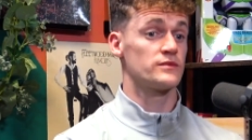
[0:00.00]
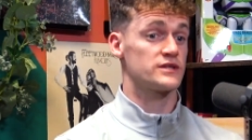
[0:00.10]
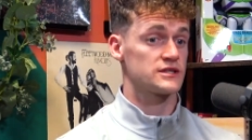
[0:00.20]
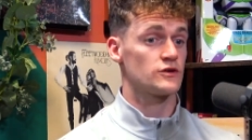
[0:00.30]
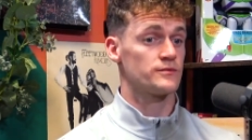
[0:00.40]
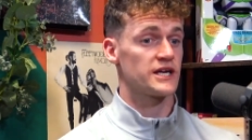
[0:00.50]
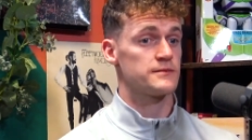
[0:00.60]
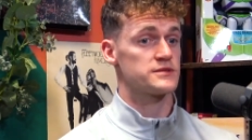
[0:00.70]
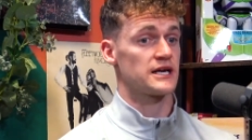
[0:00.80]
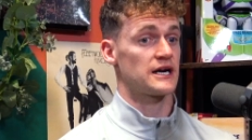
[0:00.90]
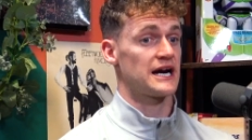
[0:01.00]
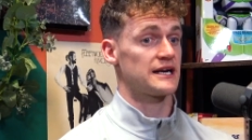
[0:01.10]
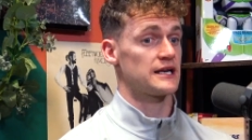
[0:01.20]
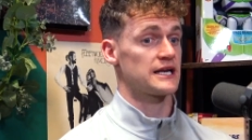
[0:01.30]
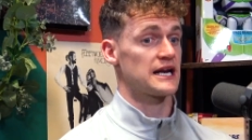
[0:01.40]
sometimes like I
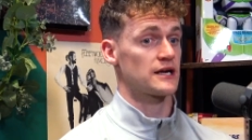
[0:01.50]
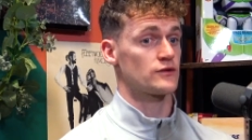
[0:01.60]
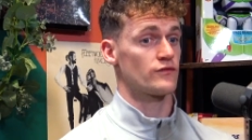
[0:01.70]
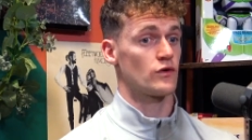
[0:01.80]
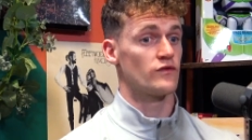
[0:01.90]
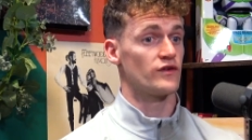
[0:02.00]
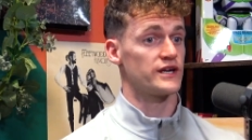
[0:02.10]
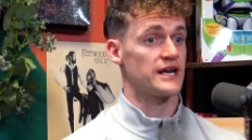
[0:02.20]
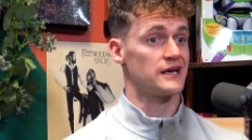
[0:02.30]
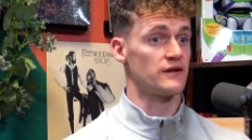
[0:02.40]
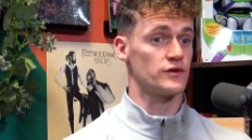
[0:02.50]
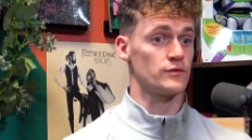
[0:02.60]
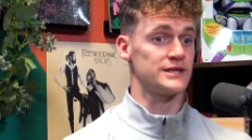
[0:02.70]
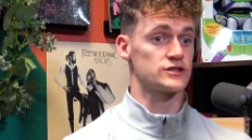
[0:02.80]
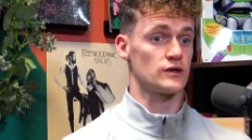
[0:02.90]
had like an active recovery day every
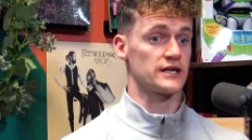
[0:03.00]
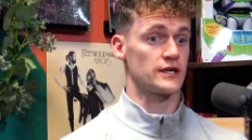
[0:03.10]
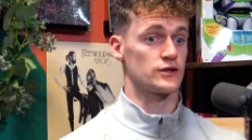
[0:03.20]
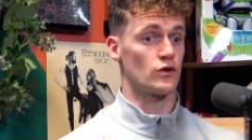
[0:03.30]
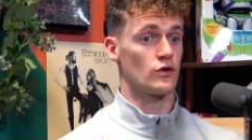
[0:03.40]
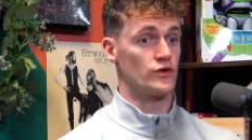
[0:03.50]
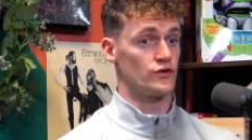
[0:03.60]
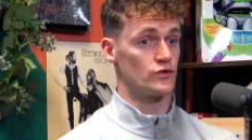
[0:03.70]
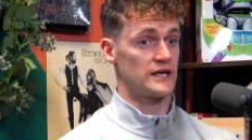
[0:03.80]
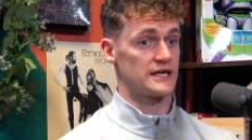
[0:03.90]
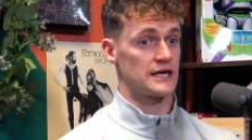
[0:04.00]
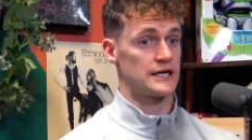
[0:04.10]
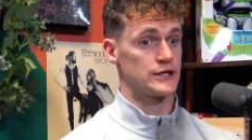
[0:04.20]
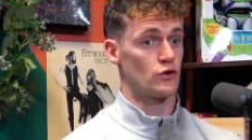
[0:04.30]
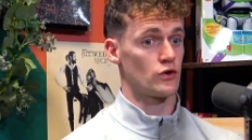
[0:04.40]
week, so like I'd go and do like a
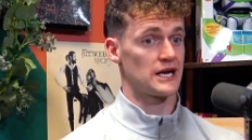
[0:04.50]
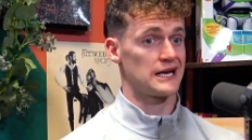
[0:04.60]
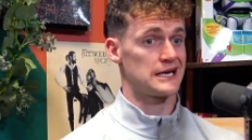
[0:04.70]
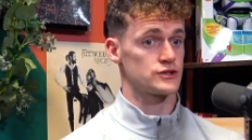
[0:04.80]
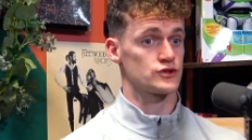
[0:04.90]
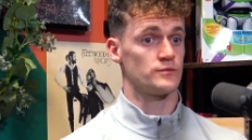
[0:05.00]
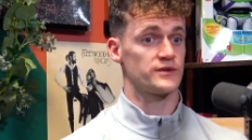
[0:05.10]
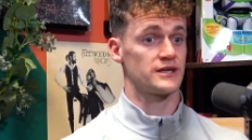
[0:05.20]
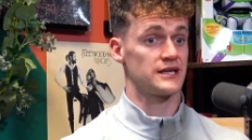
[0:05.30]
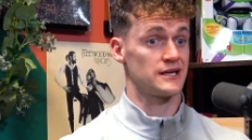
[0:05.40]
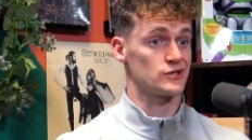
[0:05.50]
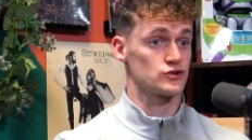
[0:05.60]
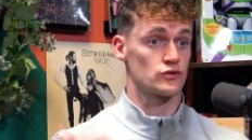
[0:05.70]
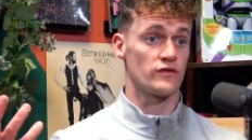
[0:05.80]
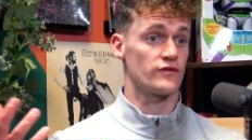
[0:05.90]
yoga class or something, and then I just
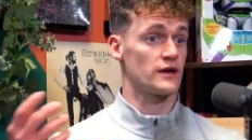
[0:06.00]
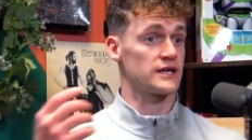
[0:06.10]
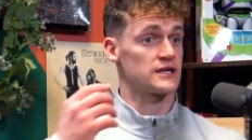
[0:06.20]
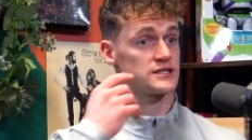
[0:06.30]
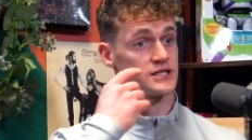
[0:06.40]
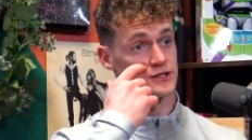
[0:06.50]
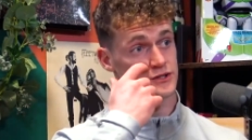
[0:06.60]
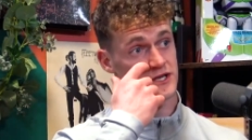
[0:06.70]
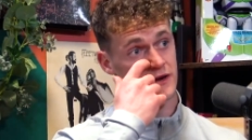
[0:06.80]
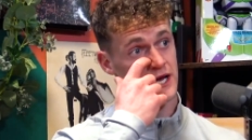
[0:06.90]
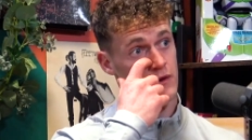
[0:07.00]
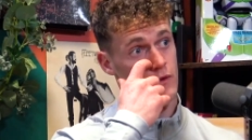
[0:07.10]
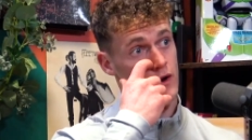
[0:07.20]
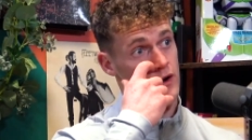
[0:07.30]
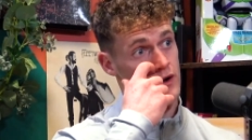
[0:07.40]
mm. go for like a six or seven k walk.